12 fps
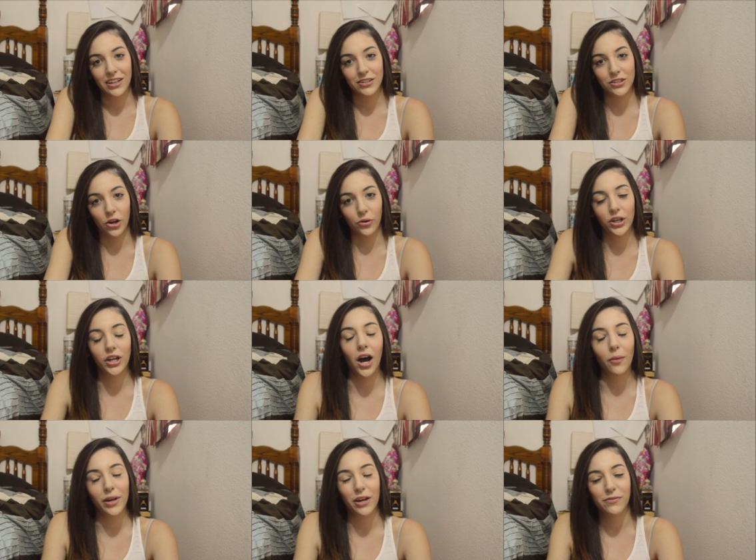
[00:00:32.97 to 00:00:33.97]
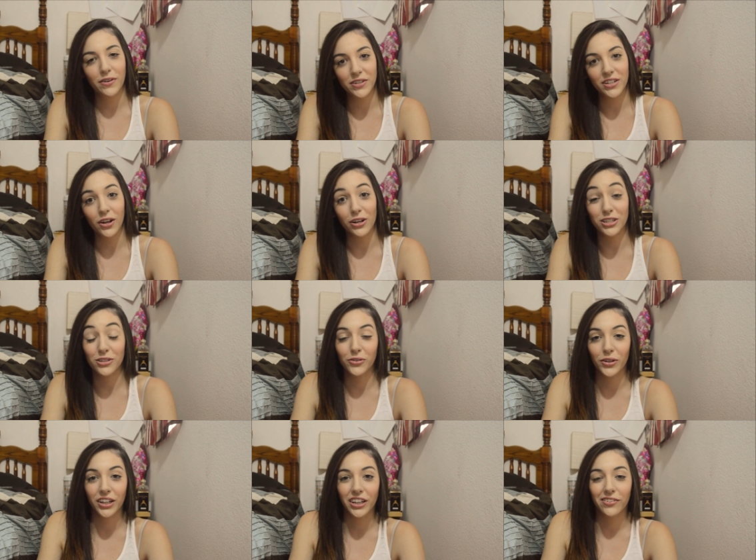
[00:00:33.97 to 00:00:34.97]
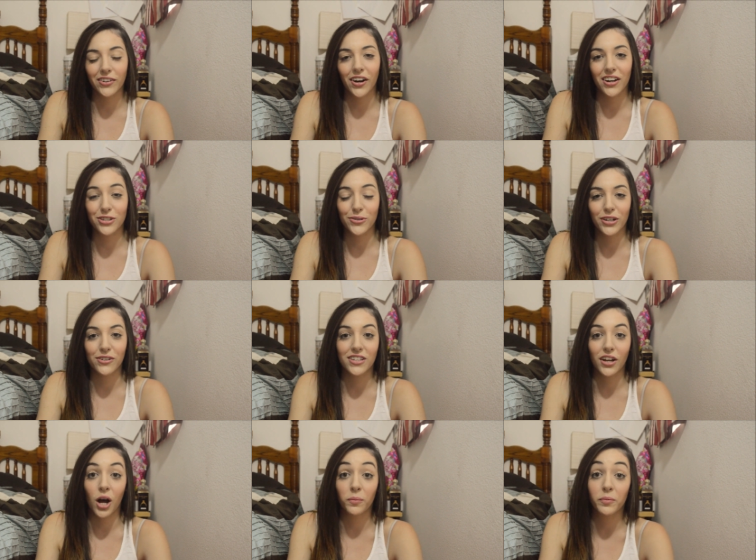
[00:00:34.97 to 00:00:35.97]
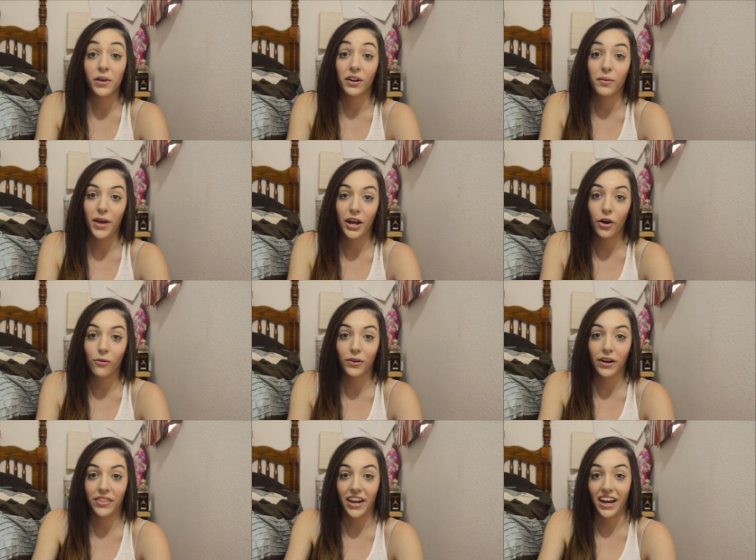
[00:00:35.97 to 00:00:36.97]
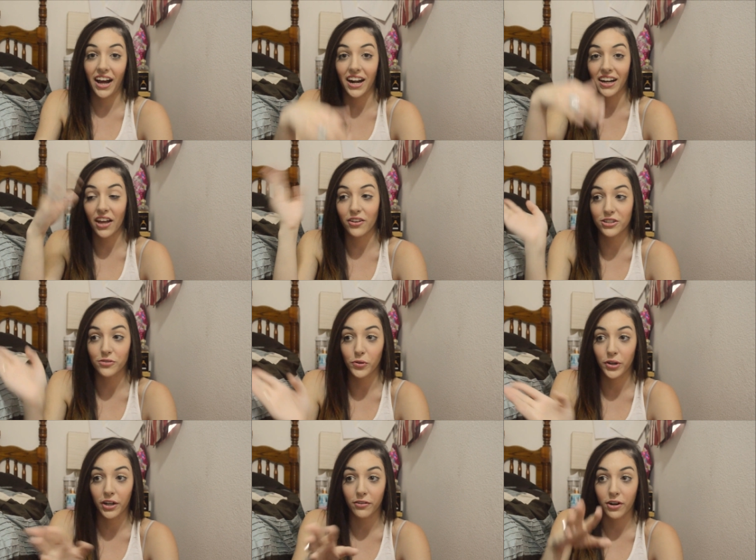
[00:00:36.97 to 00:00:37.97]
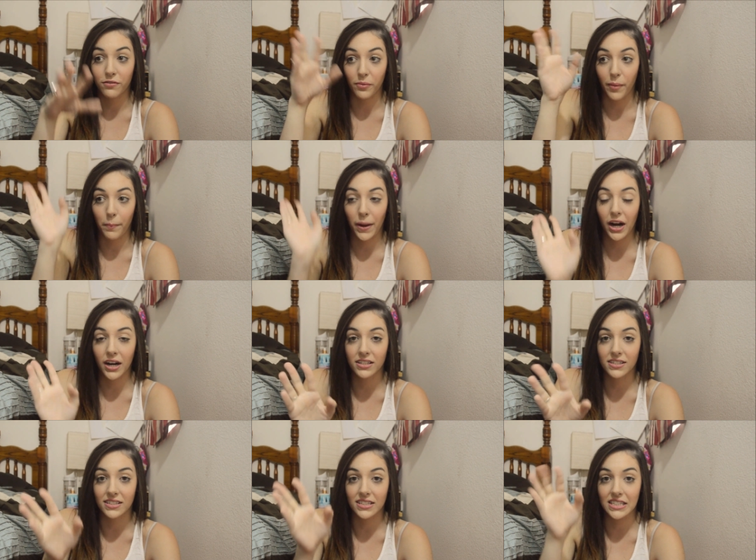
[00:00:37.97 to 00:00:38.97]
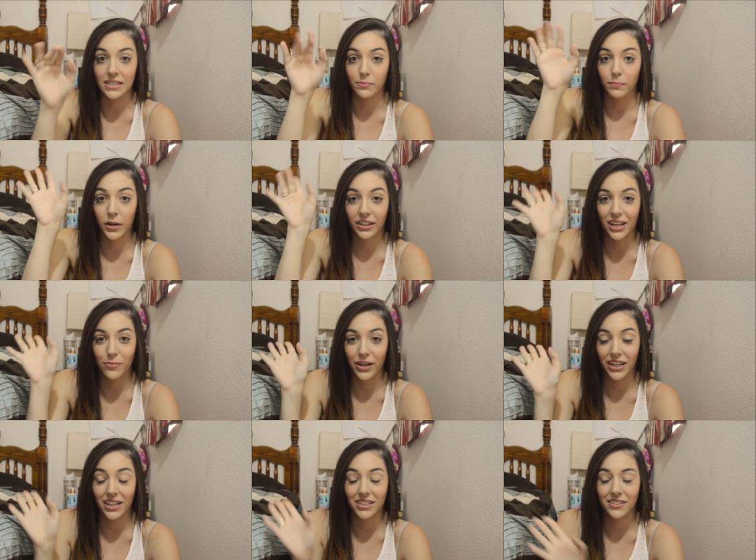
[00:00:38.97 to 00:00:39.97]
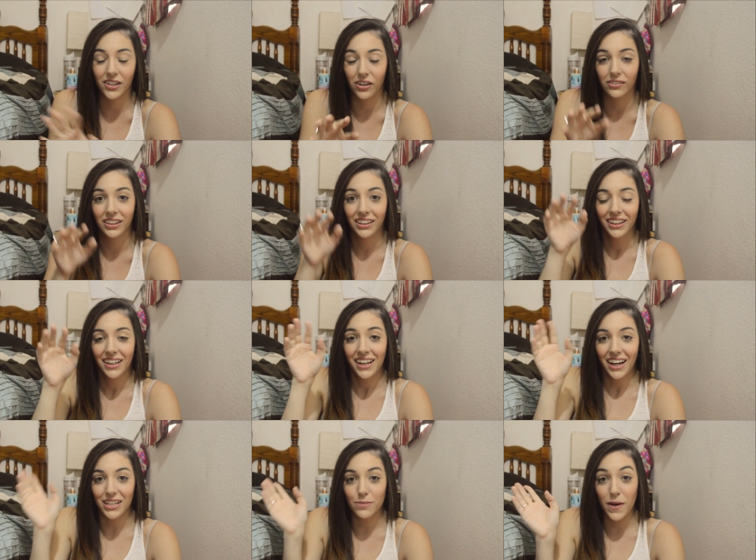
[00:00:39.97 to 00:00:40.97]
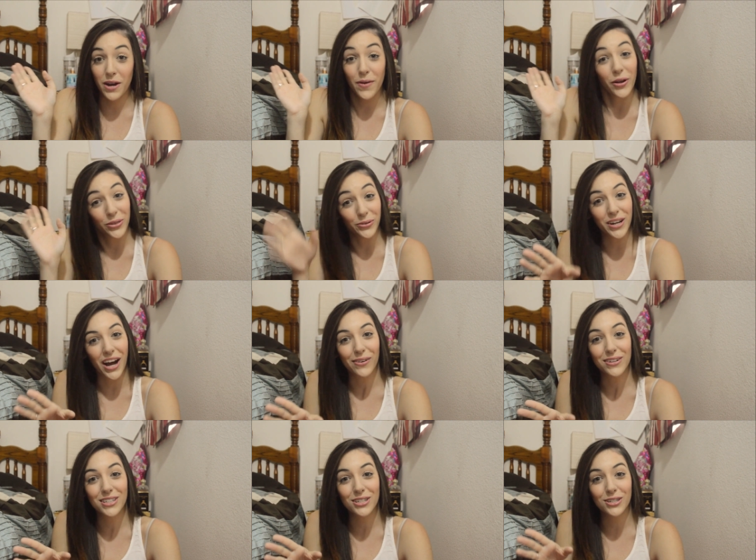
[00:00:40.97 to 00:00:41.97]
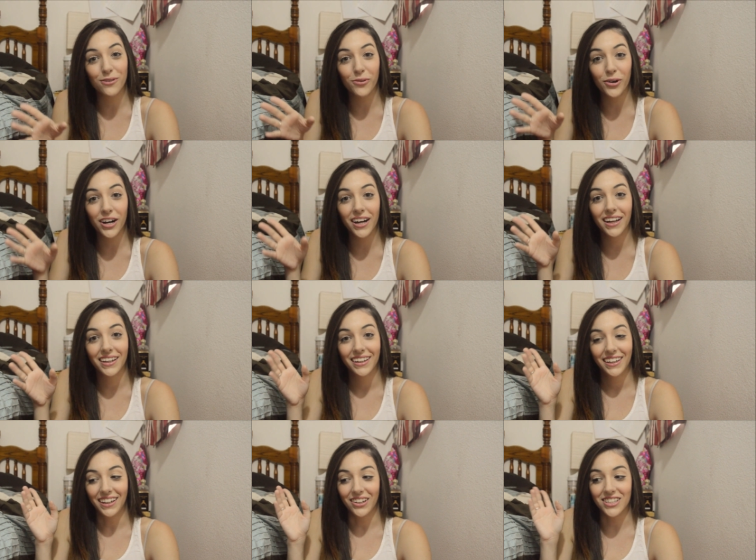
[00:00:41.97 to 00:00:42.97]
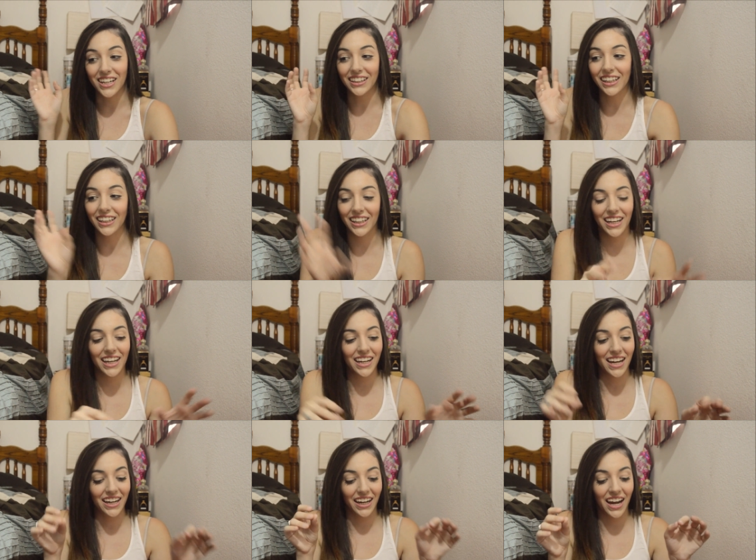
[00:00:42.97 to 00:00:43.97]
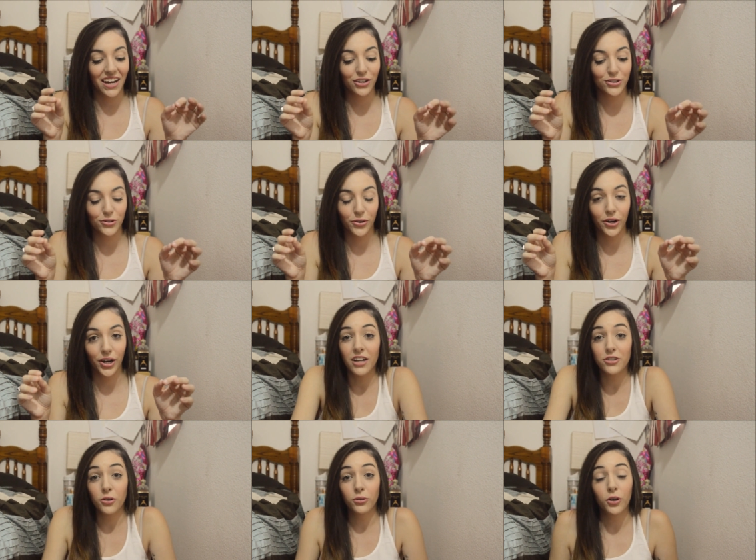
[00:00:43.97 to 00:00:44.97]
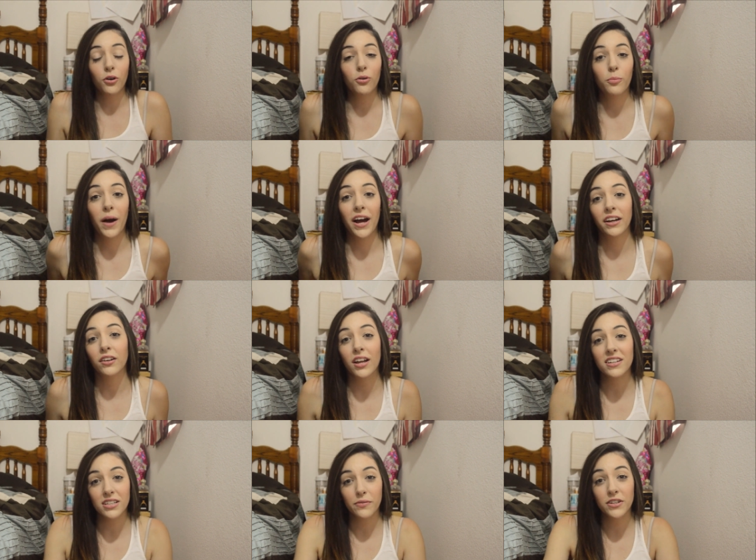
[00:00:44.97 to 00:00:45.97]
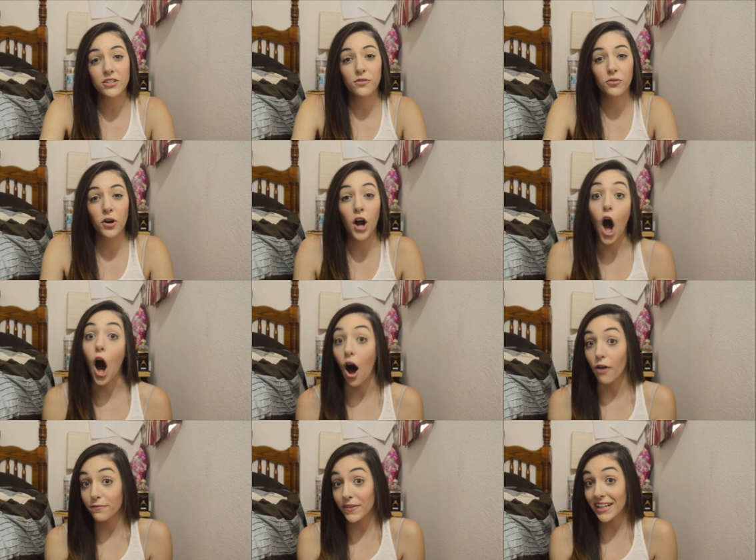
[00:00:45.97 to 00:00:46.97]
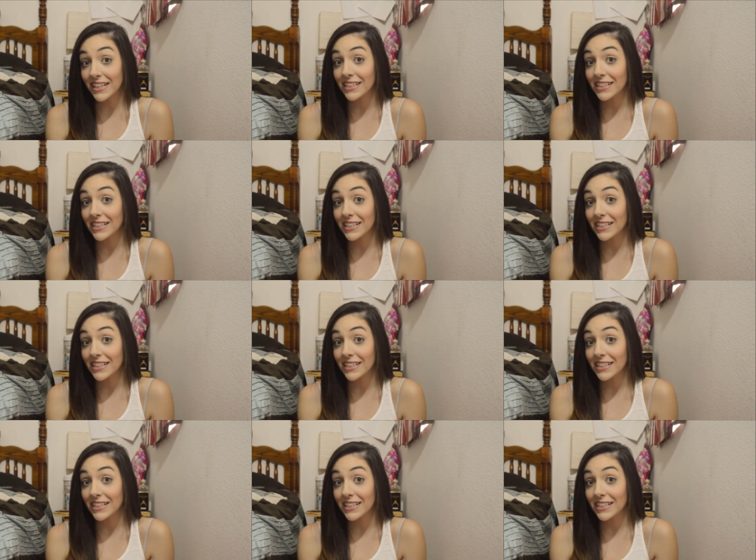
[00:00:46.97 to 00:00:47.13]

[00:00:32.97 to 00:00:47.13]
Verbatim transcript: so he got me a $50 Sephora gift card as well as a complimentary makeover, and then I got another Sephora gift card for my parents and some birthday money, so I spent about three hours in Sephora I was like a little kid in a candy store. I don't go buying a lot of stuff at Sephora often